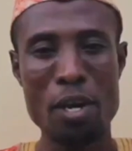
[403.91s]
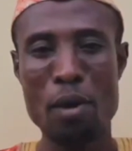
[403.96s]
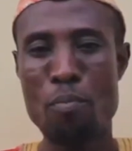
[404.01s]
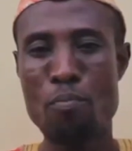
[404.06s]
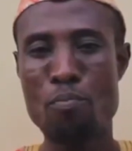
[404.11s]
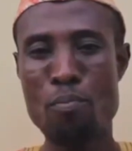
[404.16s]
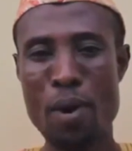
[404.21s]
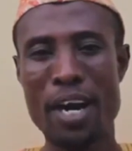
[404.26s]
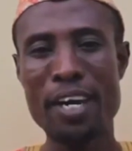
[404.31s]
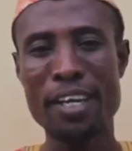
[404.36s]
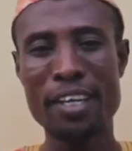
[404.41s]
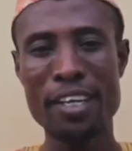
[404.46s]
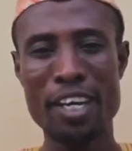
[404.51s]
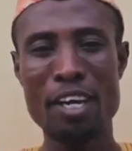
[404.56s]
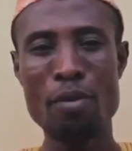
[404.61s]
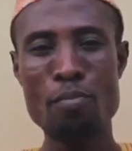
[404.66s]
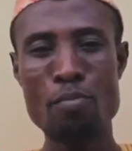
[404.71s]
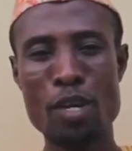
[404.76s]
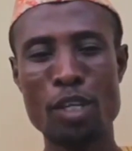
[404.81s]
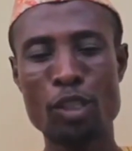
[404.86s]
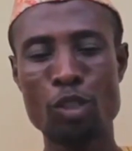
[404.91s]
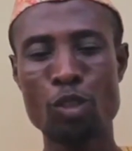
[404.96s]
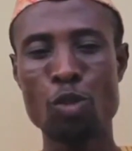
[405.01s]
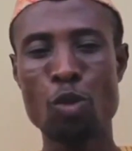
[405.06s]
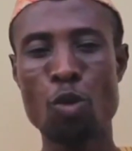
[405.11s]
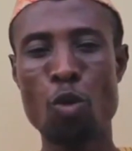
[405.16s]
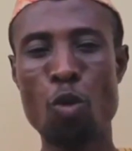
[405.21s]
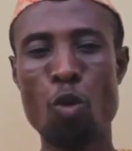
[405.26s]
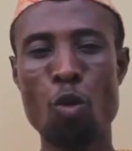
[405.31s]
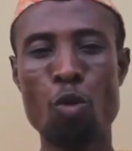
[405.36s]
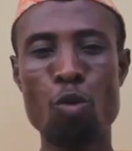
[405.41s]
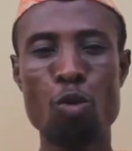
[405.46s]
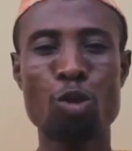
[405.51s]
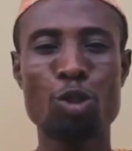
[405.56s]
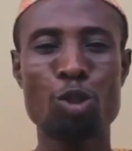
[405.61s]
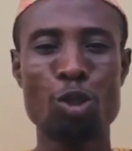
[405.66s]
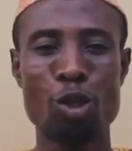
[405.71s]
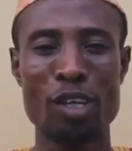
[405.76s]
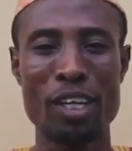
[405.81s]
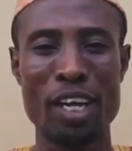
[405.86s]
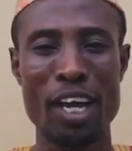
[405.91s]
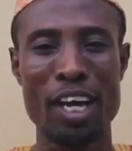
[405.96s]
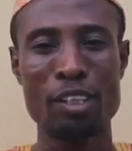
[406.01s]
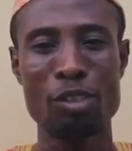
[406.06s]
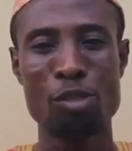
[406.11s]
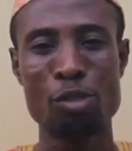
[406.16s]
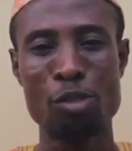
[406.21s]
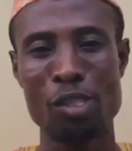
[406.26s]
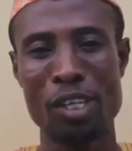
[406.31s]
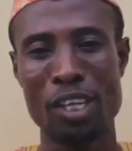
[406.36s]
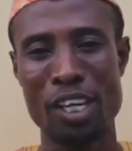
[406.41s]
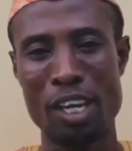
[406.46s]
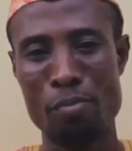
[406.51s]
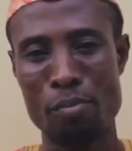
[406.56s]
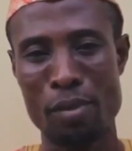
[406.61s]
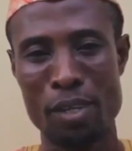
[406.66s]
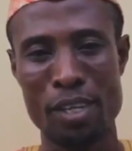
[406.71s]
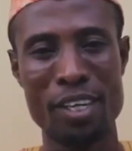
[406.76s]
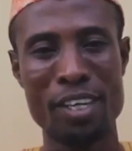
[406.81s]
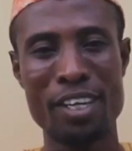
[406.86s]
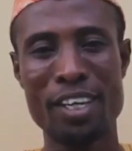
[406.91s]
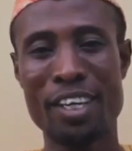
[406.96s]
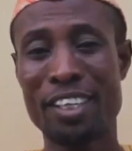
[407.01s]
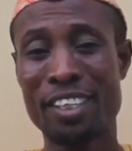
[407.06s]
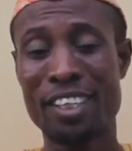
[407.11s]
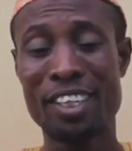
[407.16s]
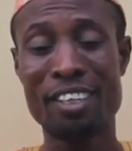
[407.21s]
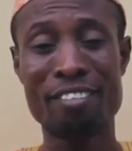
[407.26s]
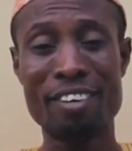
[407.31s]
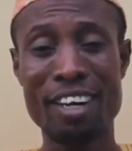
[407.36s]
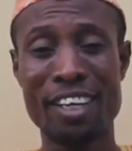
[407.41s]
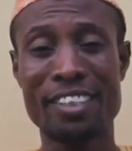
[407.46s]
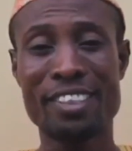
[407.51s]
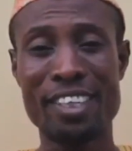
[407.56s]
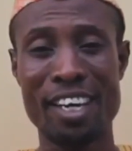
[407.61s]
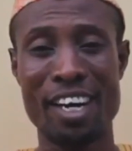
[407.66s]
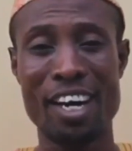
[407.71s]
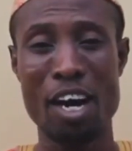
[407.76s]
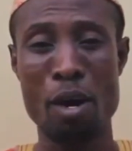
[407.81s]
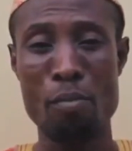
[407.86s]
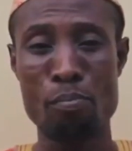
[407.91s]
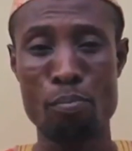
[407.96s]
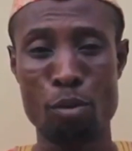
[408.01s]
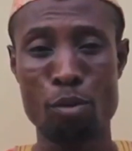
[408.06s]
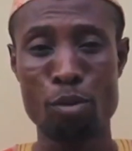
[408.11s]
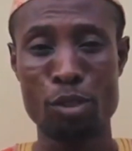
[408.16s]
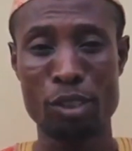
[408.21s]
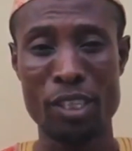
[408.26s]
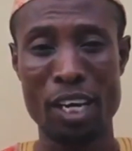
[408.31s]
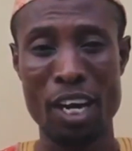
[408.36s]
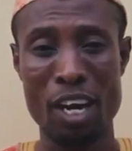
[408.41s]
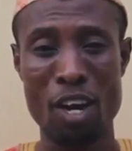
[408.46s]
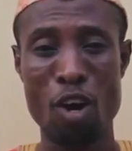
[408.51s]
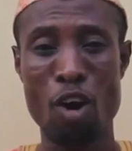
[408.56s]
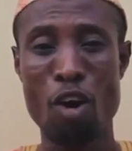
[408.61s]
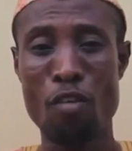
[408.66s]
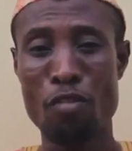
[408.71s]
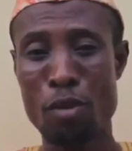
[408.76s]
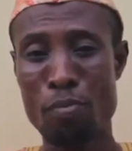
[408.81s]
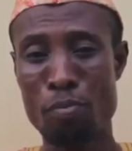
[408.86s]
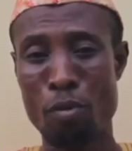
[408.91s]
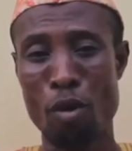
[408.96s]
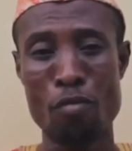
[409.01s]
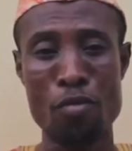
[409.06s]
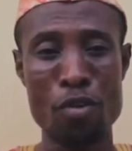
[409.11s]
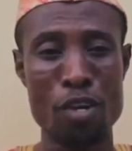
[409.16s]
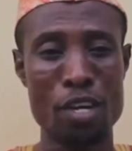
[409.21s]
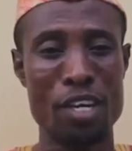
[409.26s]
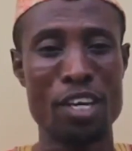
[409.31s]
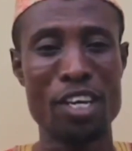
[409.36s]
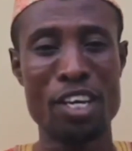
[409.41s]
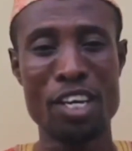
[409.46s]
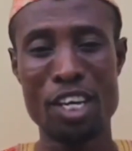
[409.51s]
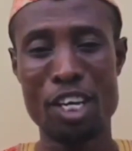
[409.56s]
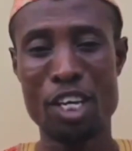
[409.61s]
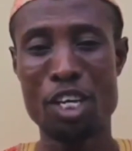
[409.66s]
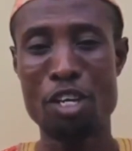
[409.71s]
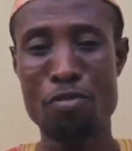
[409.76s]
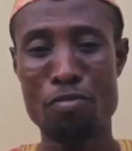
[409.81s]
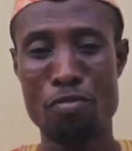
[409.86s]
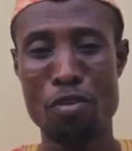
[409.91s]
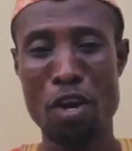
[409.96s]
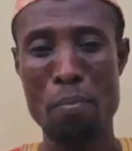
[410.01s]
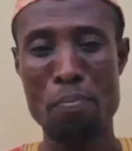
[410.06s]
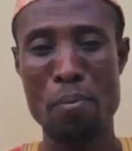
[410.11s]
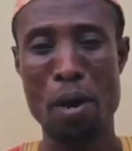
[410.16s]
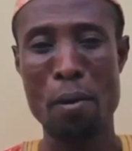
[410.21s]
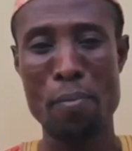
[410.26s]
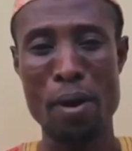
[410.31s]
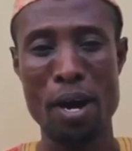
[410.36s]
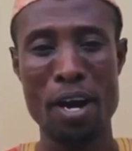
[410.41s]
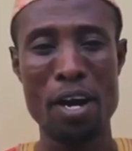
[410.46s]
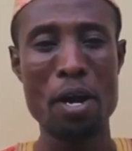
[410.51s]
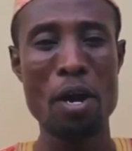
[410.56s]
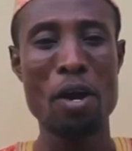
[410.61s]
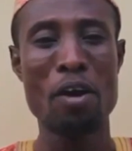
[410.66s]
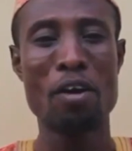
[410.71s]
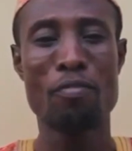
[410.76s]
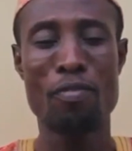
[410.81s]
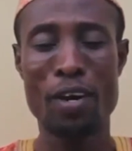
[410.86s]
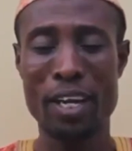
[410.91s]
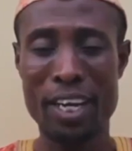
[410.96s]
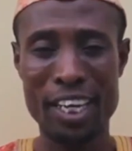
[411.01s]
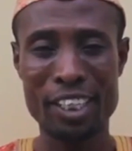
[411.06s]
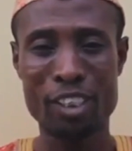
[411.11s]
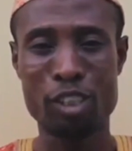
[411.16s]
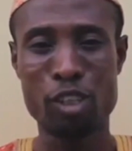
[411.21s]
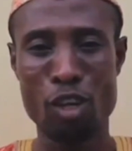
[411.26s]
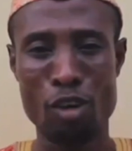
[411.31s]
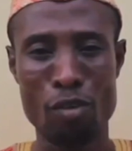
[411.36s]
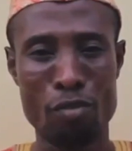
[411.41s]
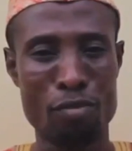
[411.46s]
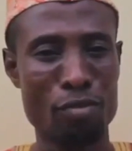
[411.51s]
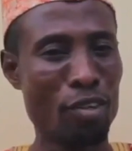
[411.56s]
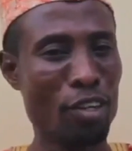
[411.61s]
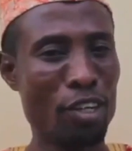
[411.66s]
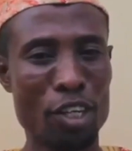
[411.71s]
My name is Olushola Duyilemi, the writer and producer of the movie Ife Baba, Father's Love.